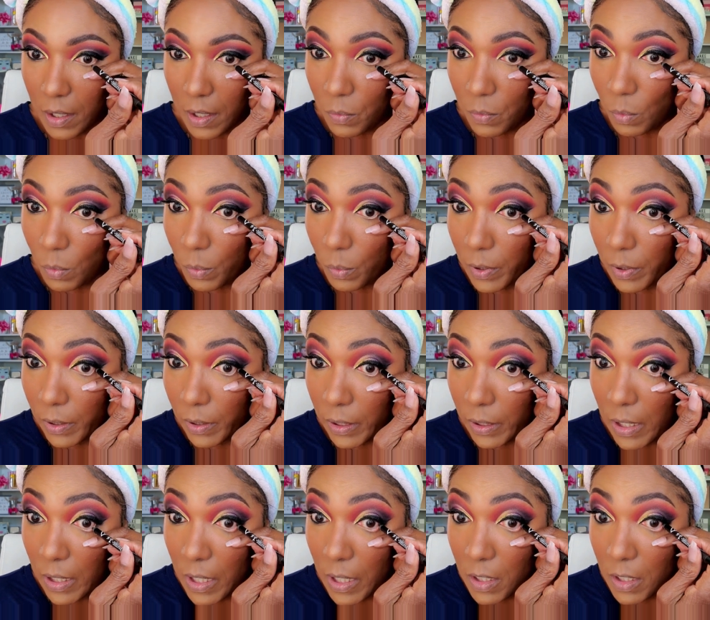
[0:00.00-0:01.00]
It
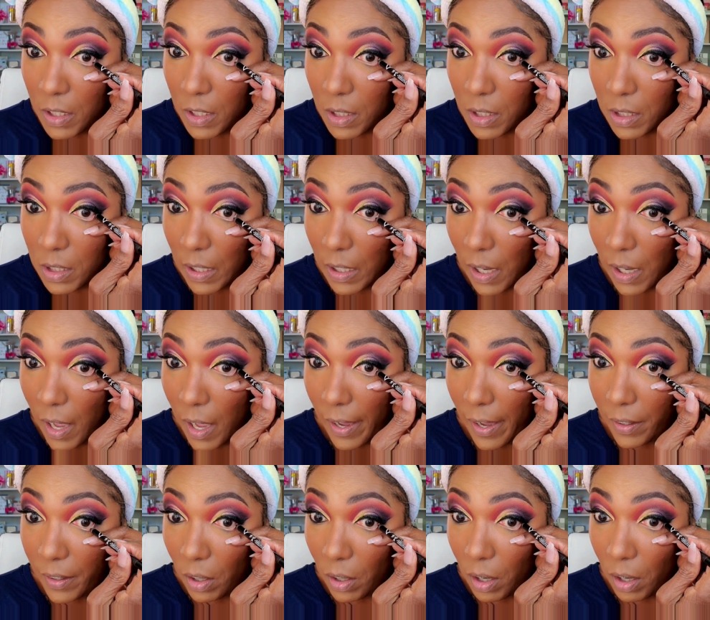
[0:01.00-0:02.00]
really does just
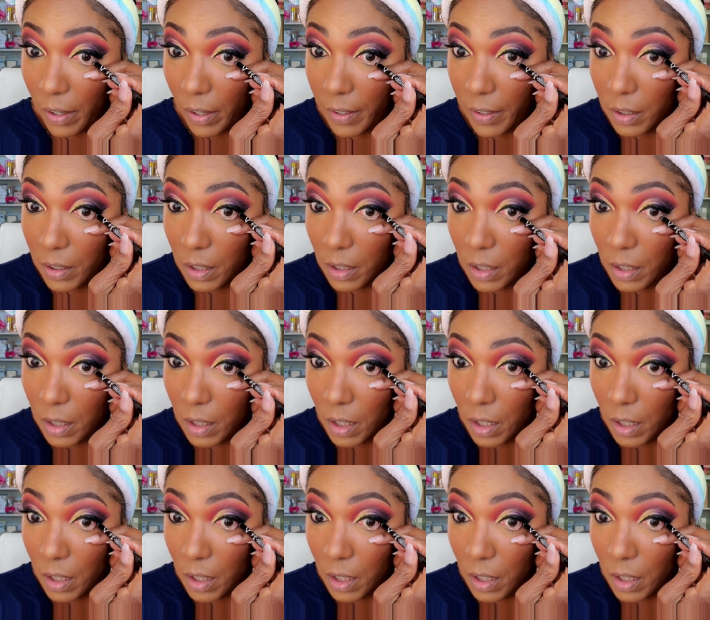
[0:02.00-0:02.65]
glide on